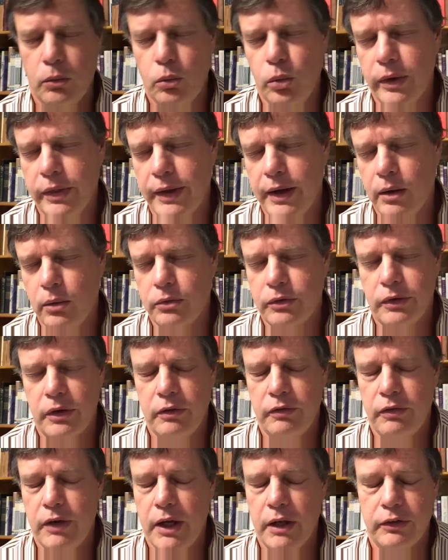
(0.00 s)
without
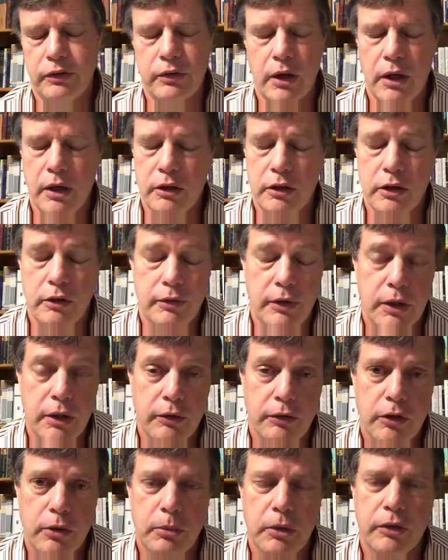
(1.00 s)
advanced scientific
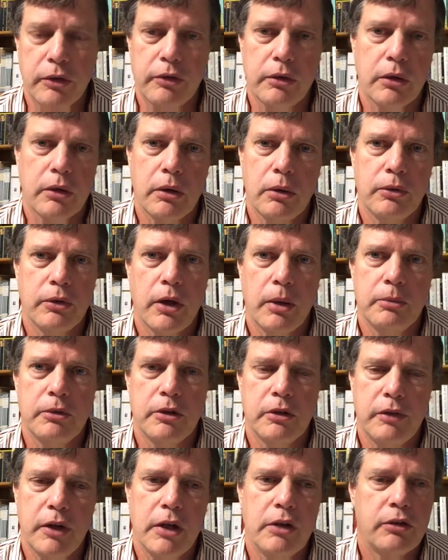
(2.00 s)
instruments and close
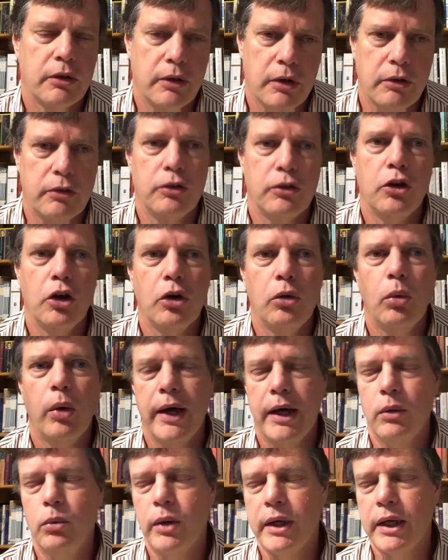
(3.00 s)
observation, there's no
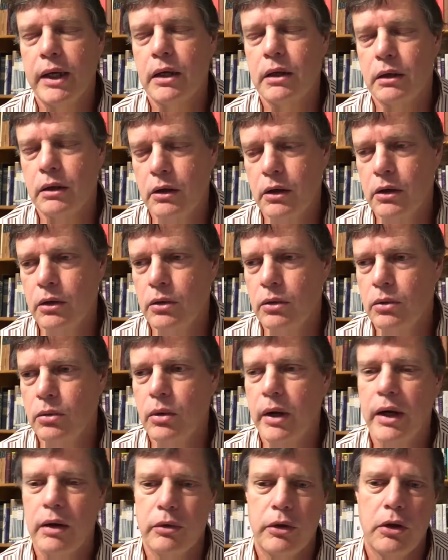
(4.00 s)
way we can know
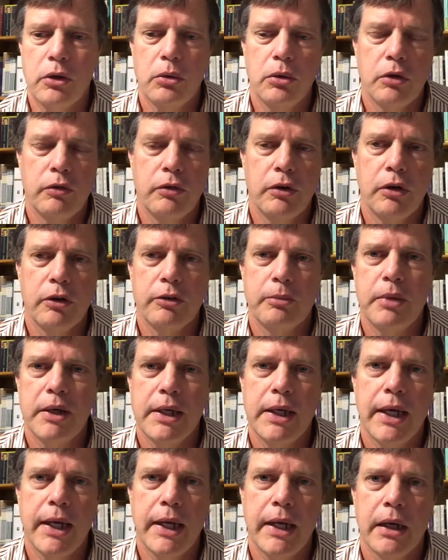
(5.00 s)
how the universe
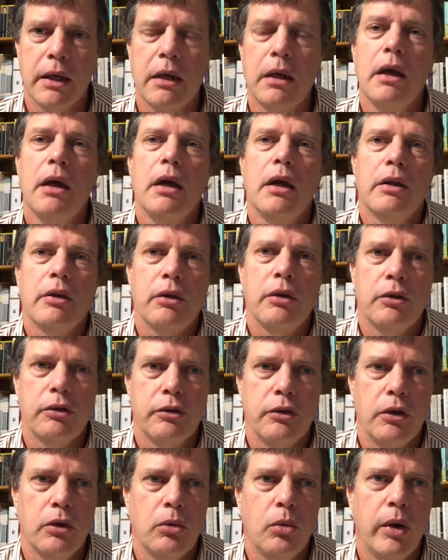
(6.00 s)
began. There's
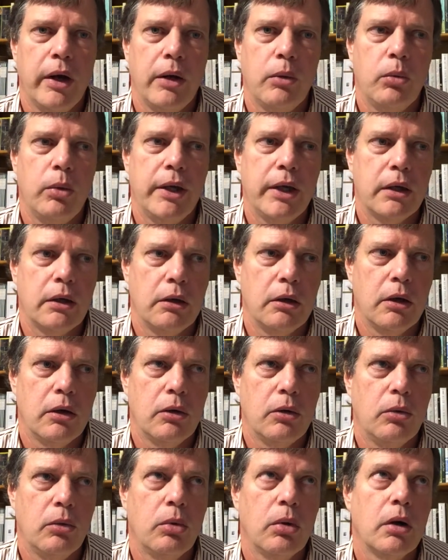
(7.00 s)
no way we can
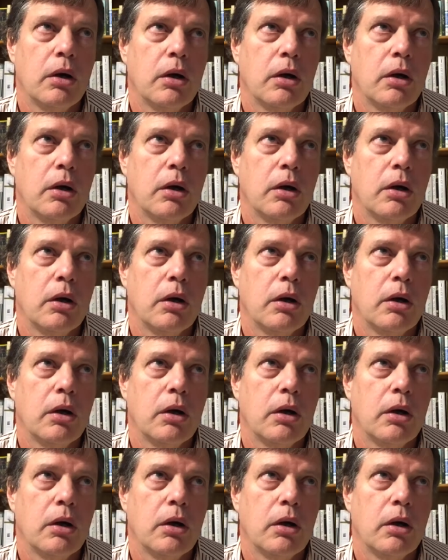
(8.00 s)
know,